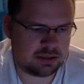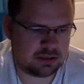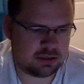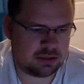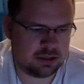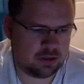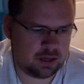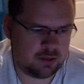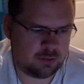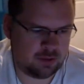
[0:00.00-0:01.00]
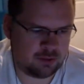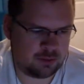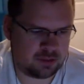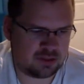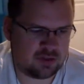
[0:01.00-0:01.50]
good to go. Now
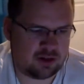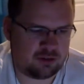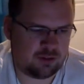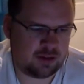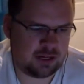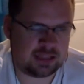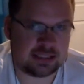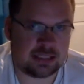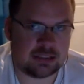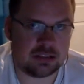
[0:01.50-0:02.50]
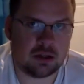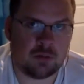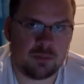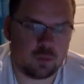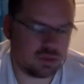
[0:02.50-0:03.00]
everybody's fighting for that 8 seed. So
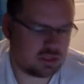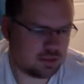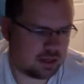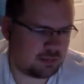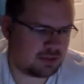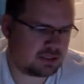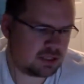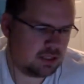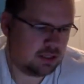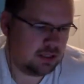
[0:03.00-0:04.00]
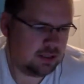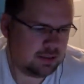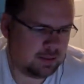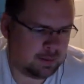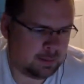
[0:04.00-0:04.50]
we'll see what happens.
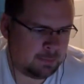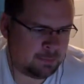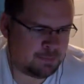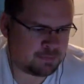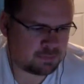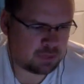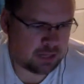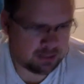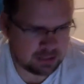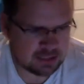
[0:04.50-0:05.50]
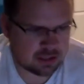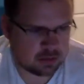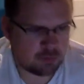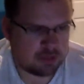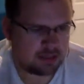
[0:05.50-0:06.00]
Highlights,
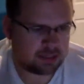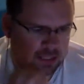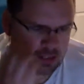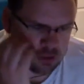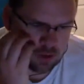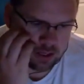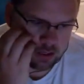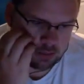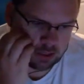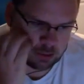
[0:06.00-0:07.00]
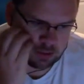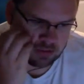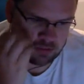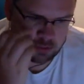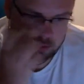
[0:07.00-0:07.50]
though, Monty gets right on Baker Mayfield